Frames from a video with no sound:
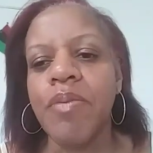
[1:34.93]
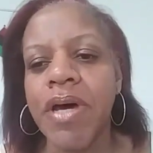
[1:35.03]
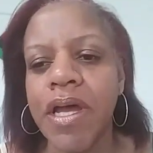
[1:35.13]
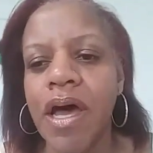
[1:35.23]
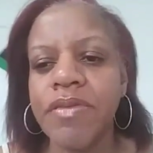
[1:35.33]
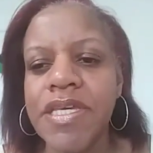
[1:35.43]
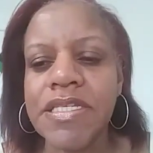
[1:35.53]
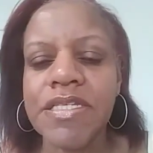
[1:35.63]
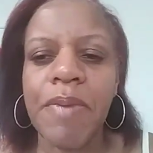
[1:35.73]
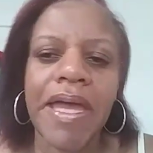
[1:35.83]
But this
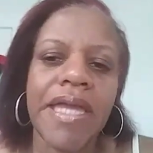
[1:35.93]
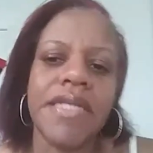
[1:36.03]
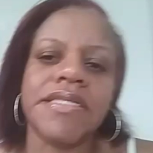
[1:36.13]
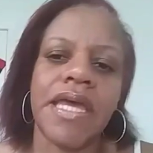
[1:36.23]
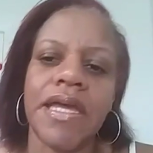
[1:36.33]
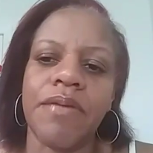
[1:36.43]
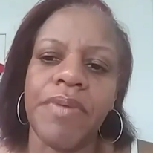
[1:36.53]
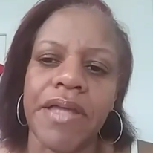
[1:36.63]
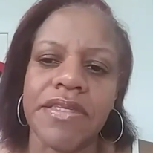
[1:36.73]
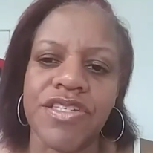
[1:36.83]
is my intake
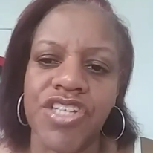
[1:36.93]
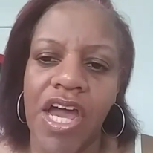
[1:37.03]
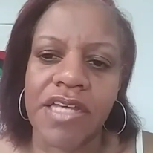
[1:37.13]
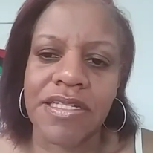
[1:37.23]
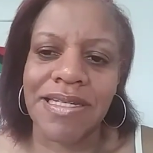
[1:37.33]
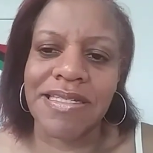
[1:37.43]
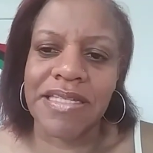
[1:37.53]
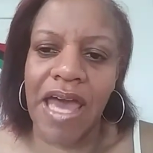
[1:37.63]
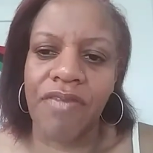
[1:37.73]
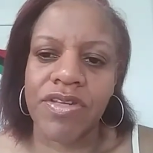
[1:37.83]
about this Jocelyn
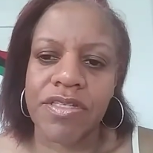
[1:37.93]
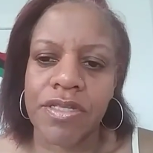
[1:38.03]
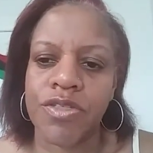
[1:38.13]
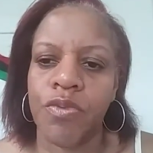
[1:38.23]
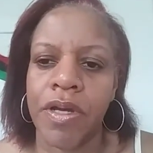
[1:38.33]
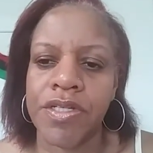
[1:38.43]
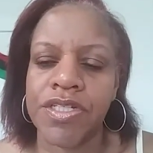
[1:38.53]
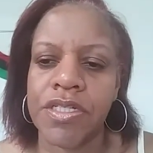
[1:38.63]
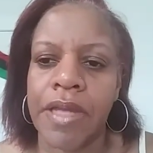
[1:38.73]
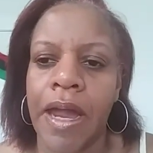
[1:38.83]
Savage
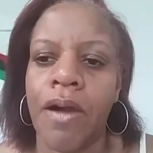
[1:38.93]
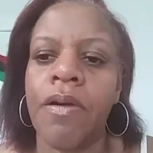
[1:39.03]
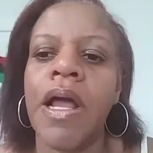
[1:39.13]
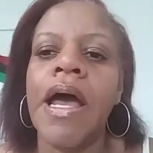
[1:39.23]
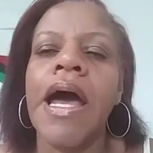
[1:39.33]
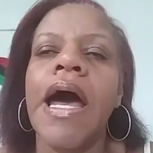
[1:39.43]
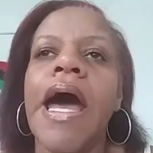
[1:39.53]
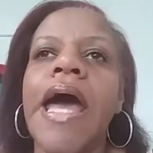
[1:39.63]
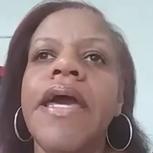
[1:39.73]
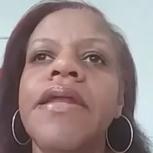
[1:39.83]
situation. Now,
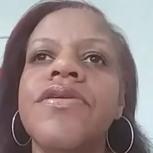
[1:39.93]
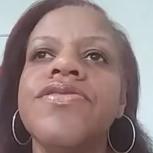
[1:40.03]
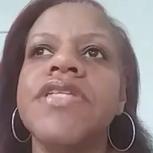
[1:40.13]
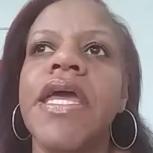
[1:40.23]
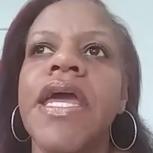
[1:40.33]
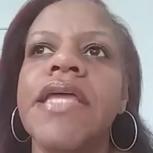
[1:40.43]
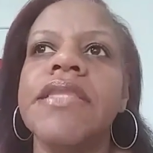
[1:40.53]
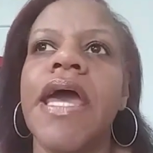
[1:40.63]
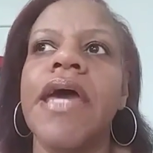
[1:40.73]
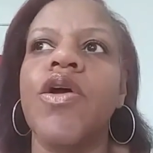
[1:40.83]
I can understand
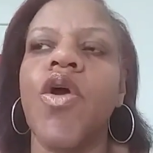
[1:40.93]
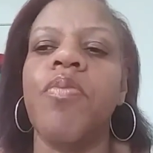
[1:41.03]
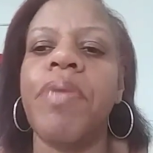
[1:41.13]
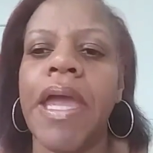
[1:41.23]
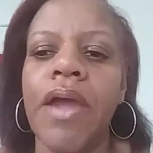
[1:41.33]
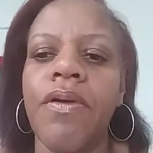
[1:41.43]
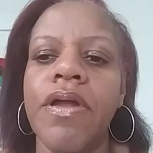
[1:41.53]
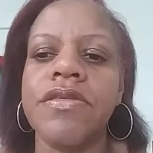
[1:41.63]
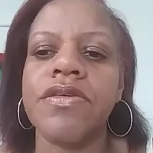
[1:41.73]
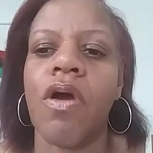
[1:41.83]
that her
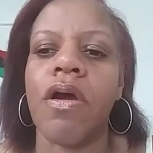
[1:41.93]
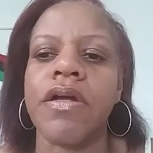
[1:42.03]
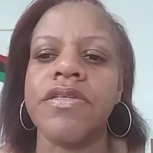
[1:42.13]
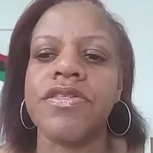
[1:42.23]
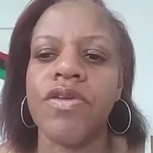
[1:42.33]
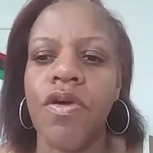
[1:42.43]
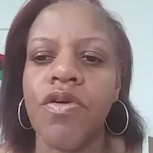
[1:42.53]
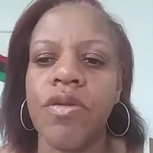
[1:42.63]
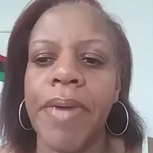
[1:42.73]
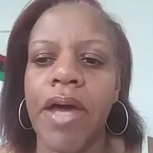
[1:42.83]
parents are
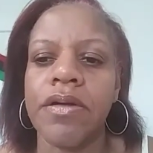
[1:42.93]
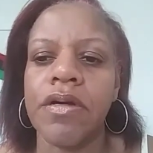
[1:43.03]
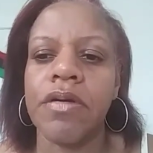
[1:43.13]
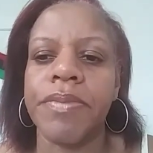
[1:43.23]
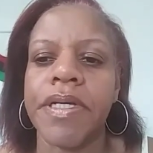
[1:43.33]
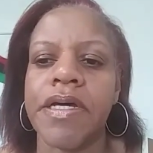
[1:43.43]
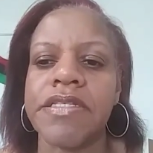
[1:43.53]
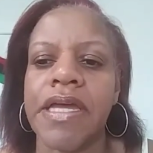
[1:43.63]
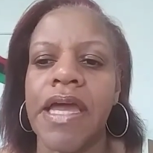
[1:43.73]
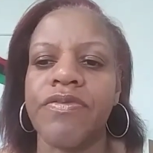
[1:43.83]
concerned about her because
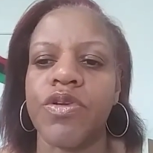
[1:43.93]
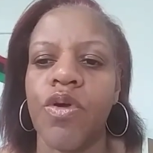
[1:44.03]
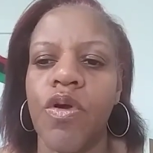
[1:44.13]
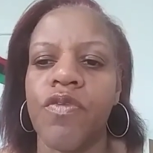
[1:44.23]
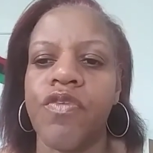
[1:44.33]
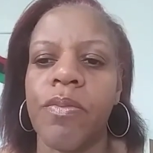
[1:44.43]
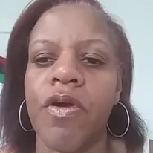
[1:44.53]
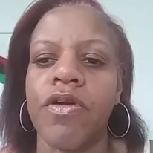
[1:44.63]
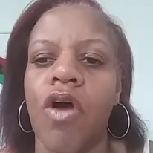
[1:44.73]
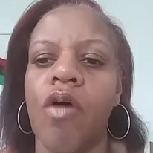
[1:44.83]
they haven't heard from
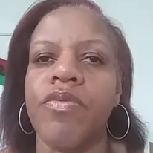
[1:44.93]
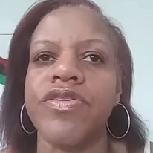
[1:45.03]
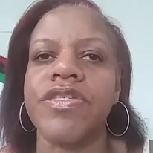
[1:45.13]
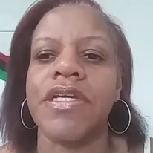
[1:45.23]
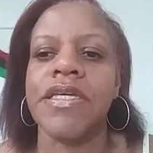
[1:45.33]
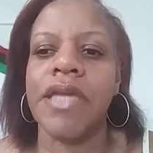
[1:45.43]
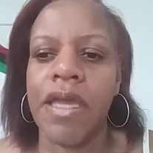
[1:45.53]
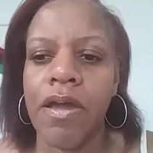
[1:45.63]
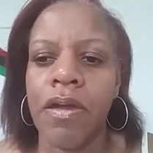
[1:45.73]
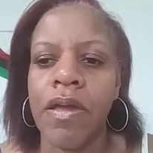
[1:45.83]
her in almost a
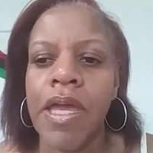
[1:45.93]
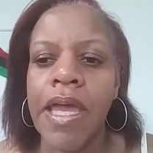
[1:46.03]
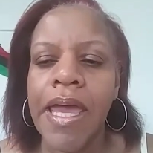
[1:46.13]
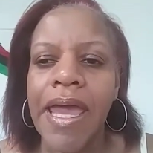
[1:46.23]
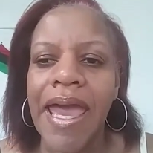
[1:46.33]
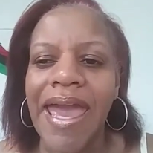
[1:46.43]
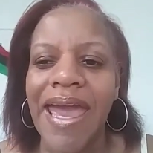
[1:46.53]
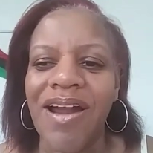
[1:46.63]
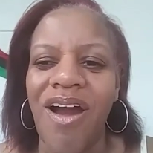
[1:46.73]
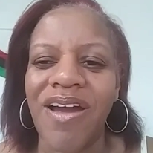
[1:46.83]
year.
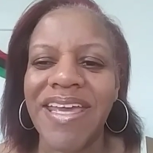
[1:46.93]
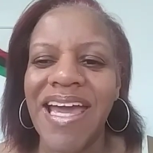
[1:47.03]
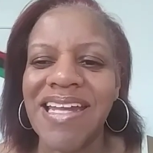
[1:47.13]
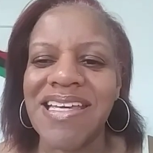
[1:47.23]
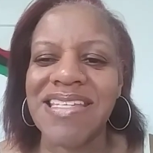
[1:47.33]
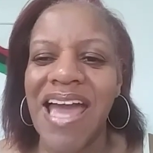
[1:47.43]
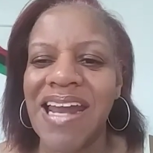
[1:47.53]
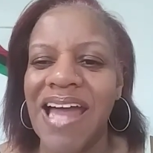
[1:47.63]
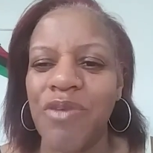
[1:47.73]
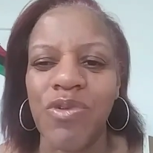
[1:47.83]
And R. Kelly is kind
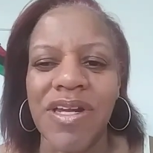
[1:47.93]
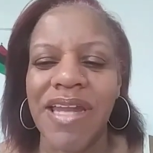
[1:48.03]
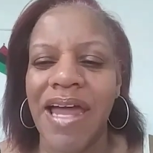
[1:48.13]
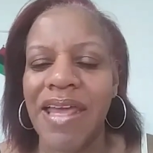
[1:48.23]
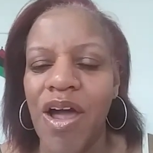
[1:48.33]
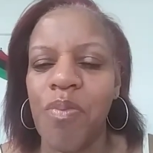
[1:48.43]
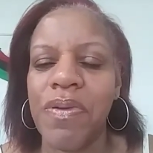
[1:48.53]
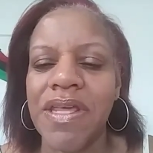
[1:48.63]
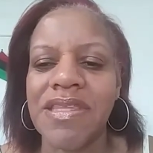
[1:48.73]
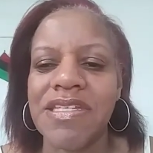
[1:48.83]
of like really not
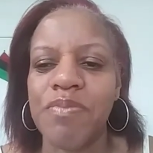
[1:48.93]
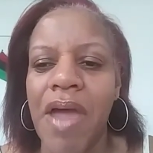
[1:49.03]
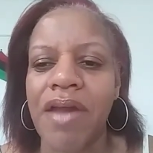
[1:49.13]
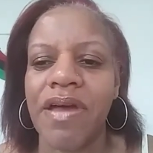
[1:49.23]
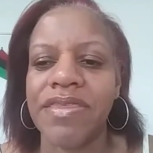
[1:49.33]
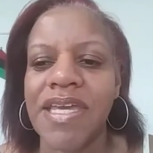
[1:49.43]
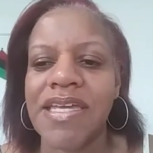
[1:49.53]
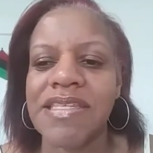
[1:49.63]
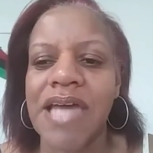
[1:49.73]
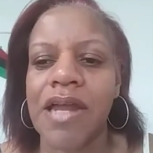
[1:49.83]
helping in this matter. I think
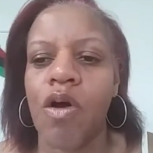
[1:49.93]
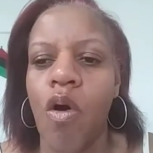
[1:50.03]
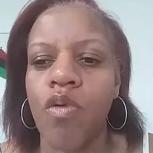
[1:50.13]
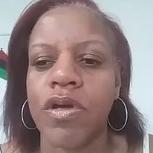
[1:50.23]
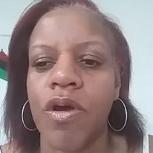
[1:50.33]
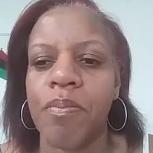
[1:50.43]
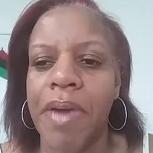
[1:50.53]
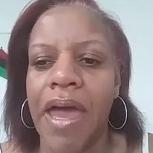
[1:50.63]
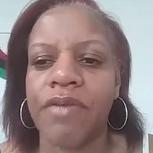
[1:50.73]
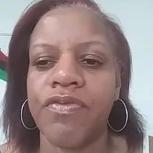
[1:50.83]
he's kind of holding her
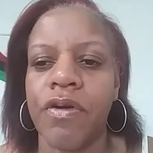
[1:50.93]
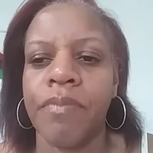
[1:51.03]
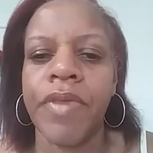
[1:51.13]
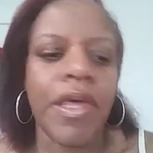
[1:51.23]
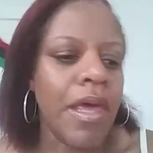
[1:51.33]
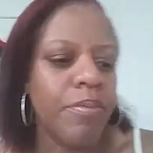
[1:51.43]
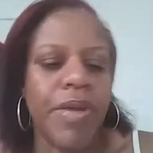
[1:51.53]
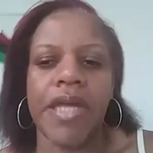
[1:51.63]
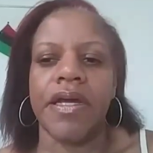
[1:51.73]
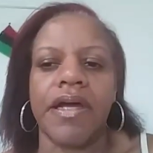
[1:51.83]
back from
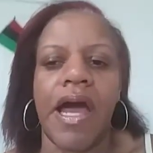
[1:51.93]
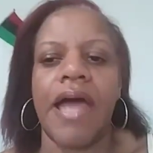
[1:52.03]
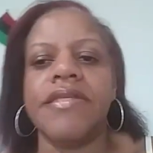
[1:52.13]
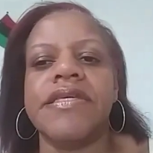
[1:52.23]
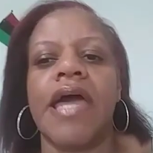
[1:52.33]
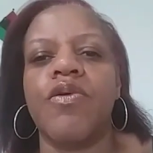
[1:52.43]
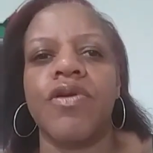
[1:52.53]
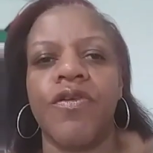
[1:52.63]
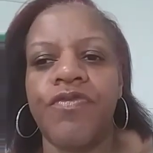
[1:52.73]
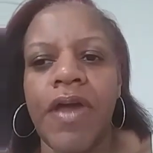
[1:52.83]
being in contact with
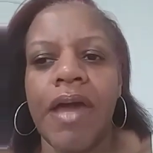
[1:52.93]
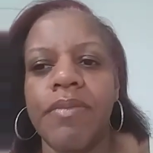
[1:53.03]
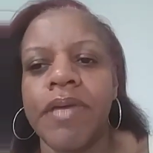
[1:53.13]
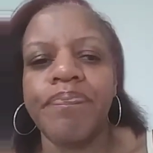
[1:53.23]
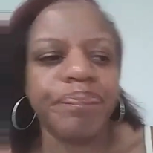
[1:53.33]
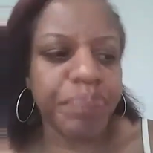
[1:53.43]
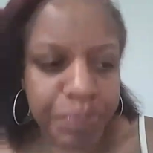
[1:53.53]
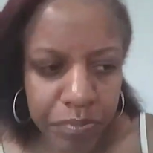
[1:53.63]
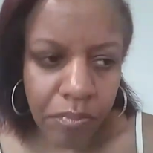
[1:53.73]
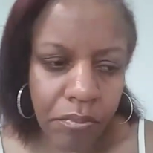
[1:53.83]
her family.
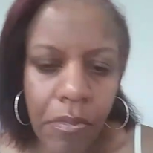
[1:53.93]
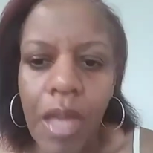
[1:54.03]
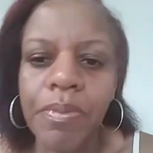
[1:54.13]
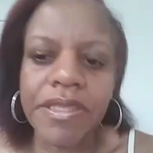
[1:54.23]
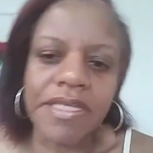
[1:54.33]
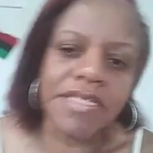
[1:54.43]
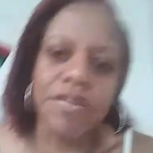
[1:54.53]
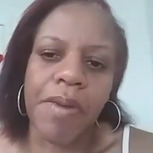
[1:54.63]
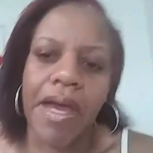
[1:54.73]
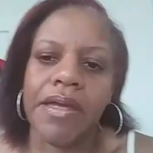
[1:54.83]
But this is
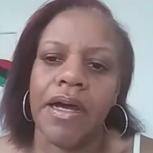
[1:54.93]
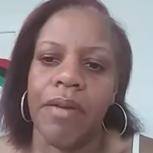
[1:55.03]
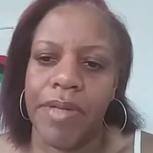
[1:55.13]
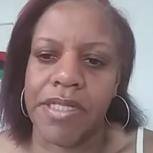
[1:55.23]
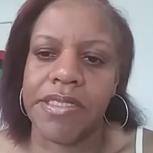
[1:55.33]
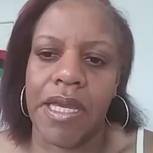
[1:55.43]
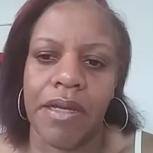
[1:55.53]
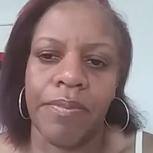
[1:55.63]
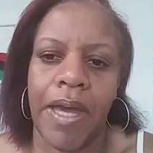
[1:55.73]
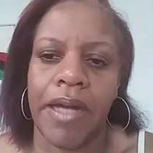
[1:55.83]
my intake
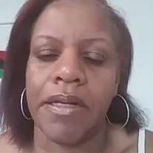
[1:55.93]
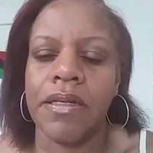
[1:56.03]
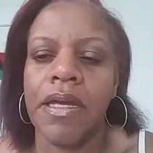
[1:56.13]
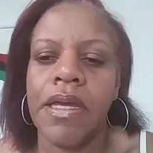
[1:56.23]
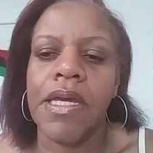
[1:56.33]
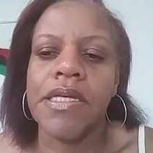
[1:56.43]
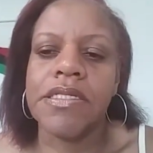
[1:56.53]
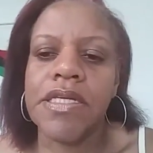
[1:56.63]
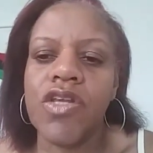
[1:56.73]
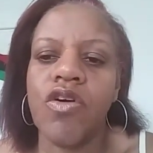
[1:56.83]
about it.
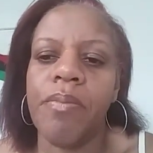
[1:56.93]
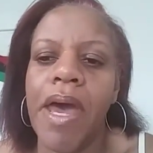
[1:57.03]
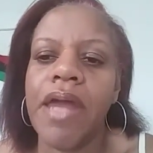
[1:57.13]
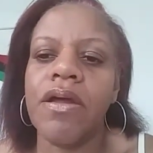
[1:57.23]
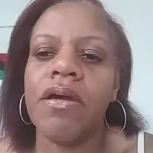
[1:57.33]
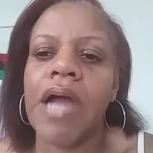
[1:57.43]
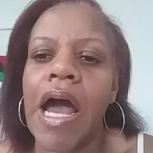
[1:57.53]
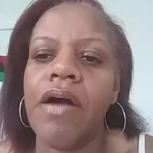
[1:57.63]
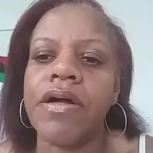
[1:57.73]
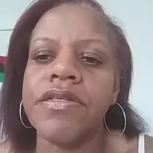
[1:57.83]
See, no matter
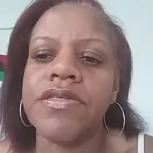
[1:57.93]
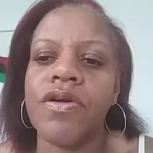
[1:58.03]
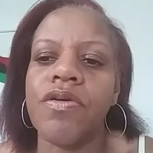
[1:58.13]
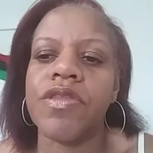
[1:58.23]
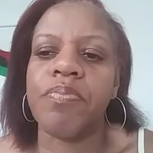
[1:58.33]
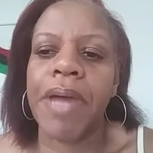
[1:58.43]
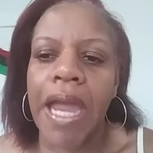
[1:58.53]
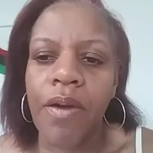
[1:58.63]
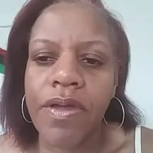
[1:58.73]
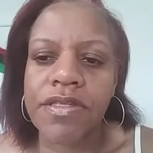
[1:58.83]
how concerned the
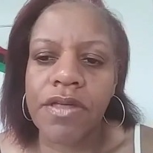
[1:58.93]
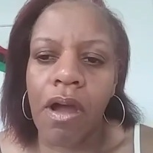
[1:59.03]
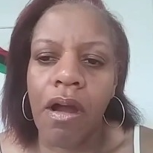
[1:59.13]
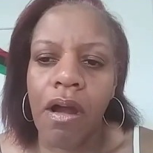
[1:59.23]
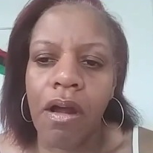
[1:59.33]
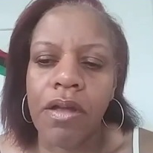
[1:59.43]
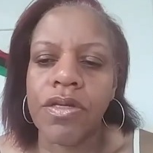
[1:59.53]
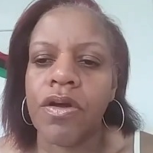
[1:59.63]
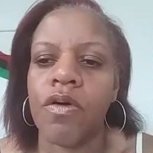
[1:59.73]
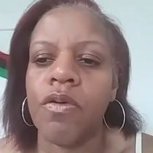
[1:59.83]
parents are,
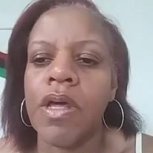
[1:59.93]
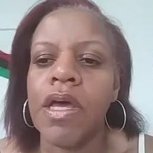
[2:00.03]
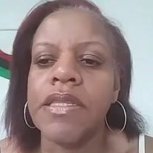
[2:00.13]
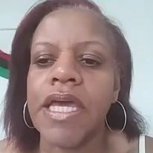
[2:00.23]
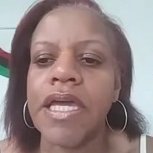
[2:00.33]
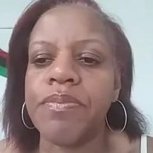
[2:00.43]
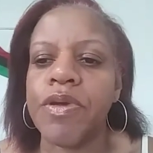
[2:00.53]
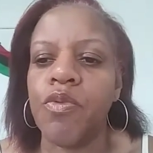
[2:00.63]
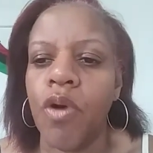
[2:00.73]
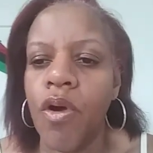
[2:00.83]
you know, they could
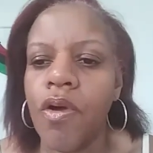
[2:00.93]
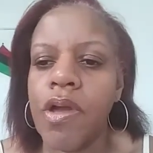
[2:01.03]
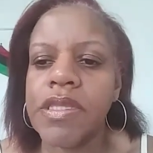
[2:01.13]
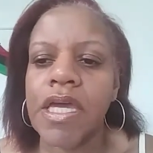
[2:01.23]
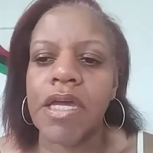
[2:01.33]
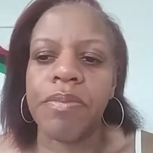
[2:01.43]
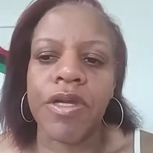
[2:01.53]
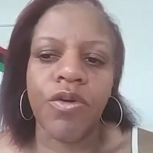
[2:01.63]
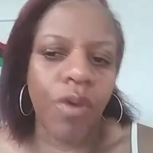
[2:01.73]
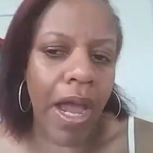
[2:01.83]
be worried, they could be
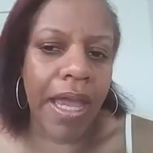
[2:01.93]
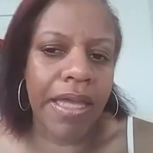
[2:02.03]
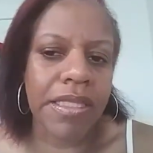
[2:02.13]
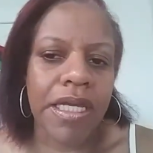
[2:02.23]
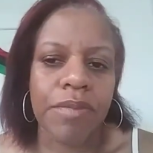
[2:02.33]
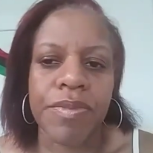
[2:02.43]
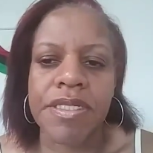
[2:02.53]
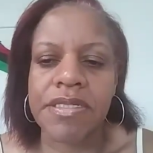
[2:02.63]
crying, they could be